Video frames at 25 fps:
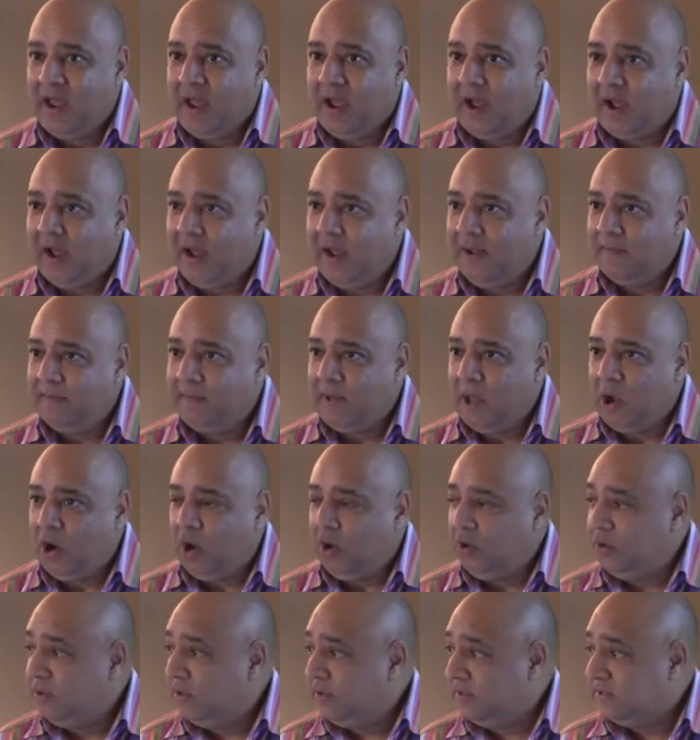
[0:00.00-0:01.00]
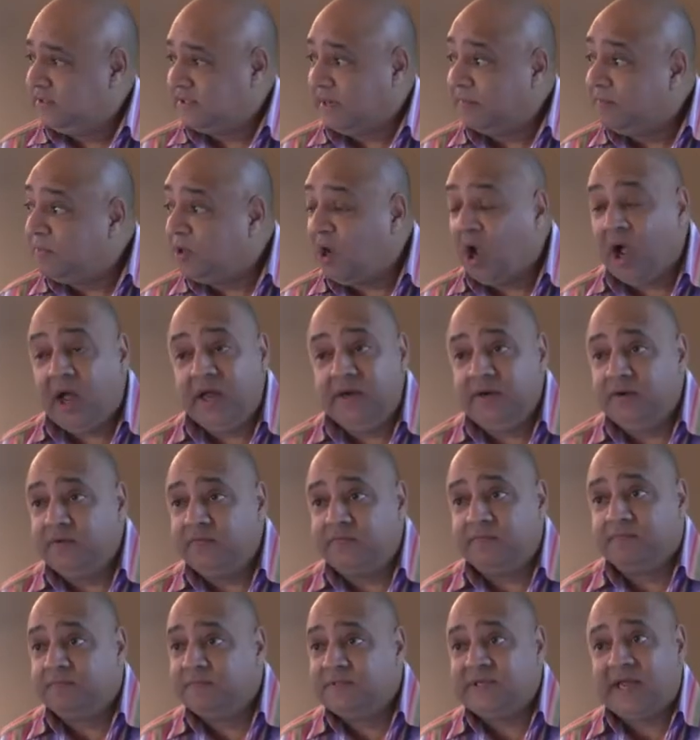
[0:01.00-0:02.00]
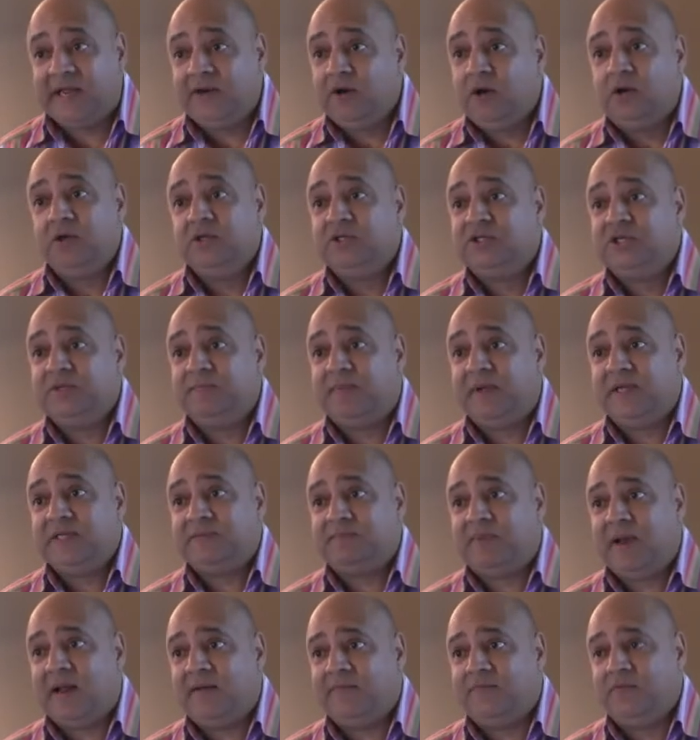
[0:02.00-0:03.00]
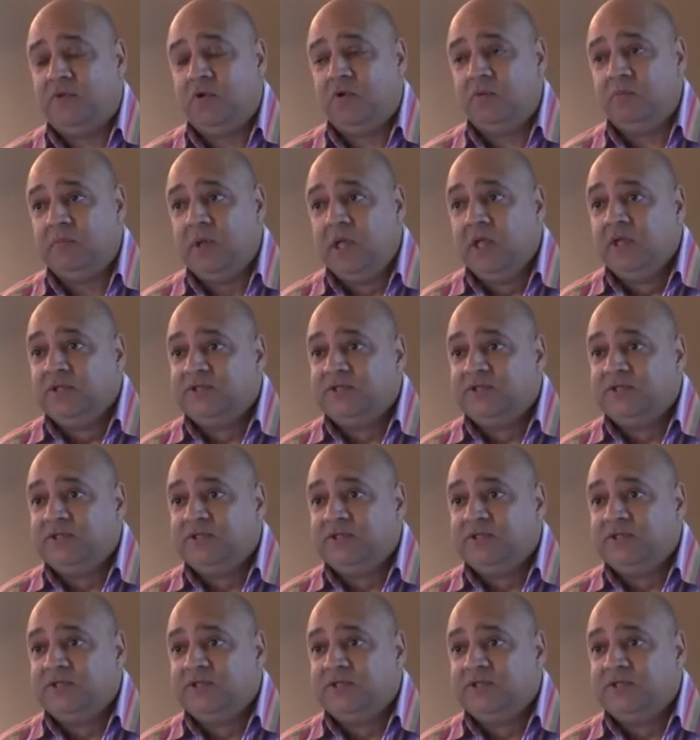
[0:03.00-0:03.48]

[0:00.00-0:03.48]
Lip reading: on some kind of technology-based platform